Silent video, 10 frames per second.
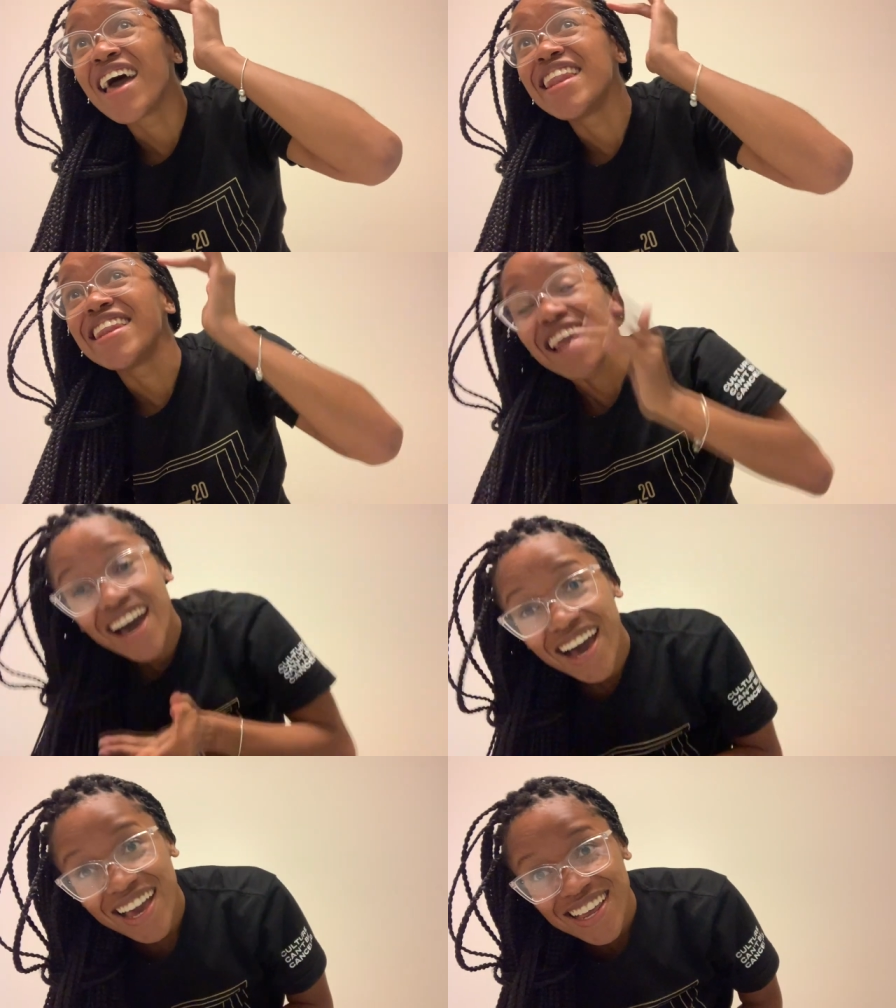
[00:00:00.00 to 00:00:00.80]

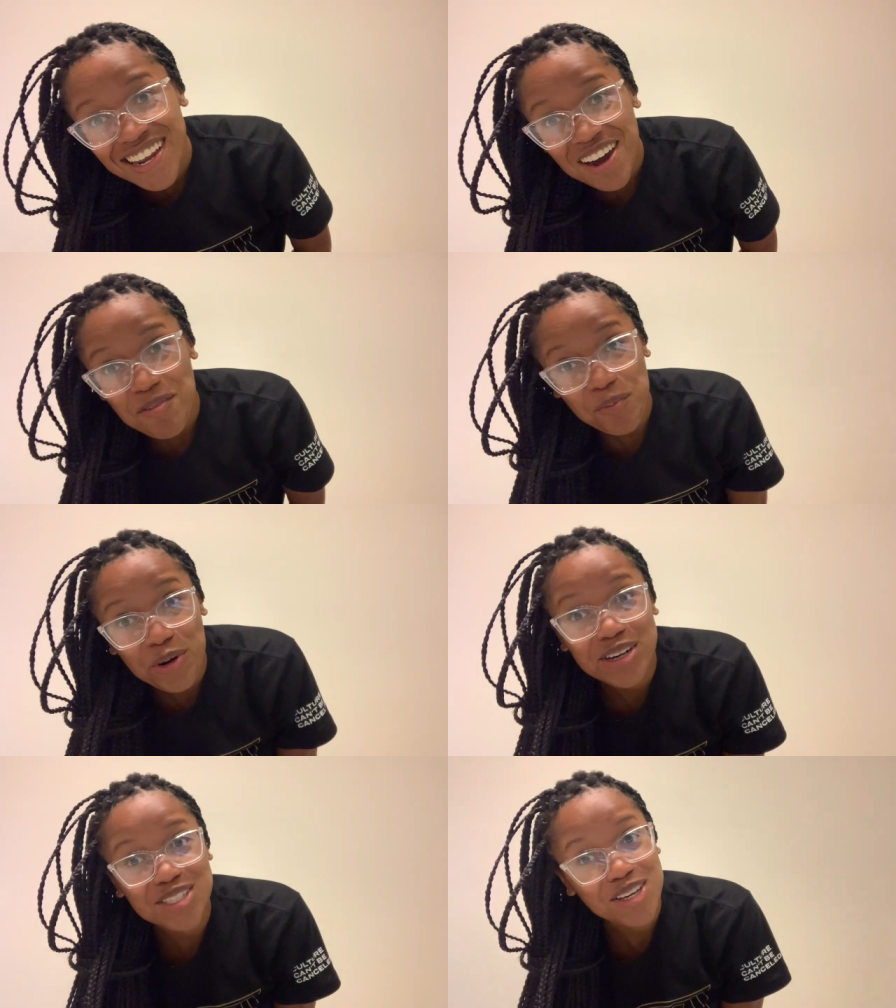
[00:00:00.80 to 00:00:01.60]
Nine more
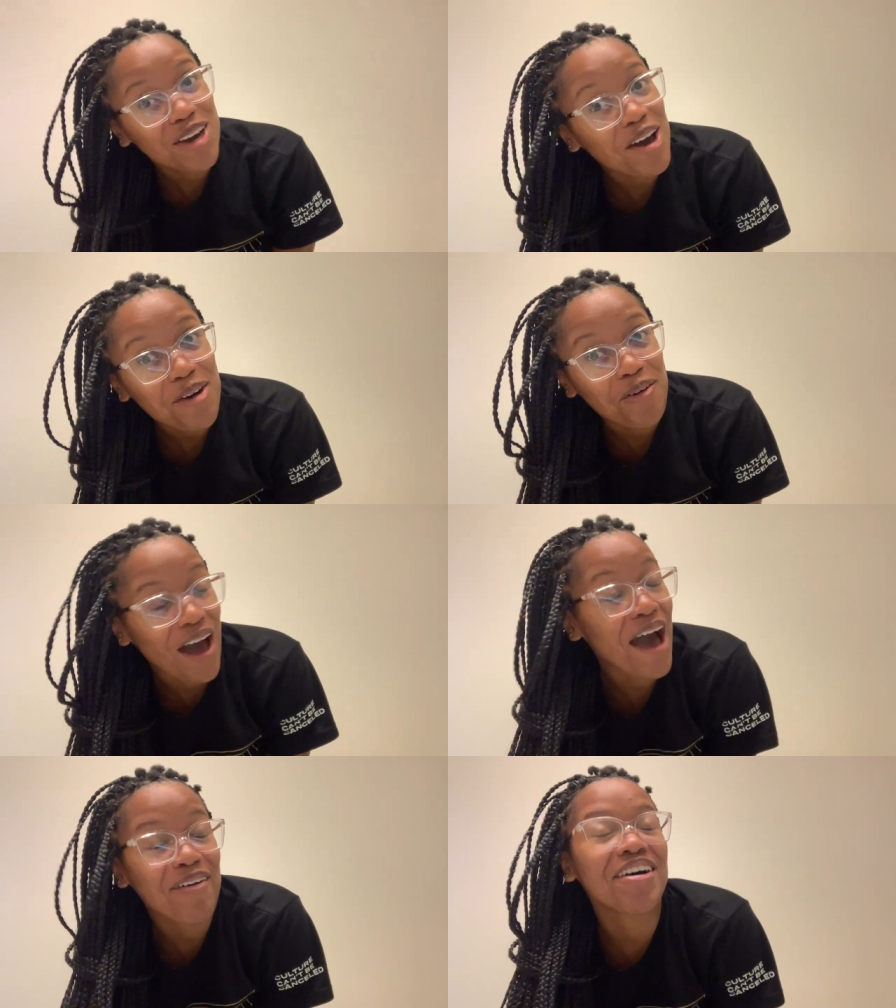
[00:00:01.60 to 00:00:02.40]
to go
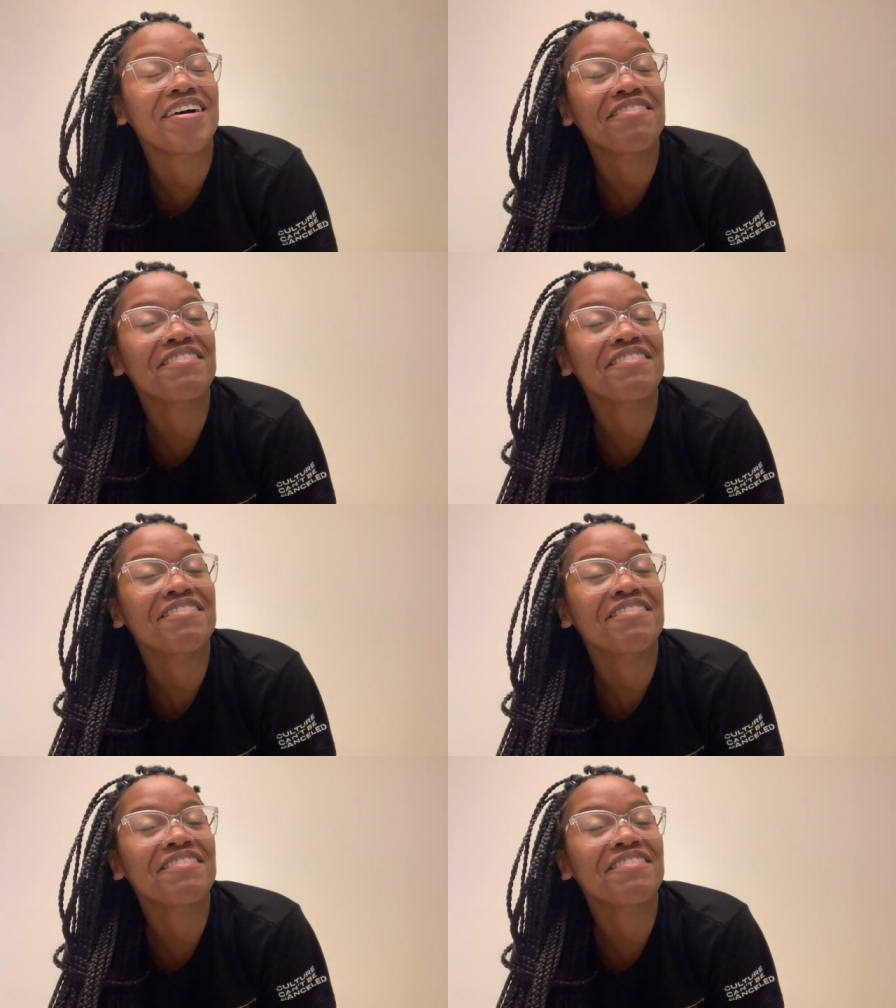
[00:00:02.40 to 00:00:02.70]
out of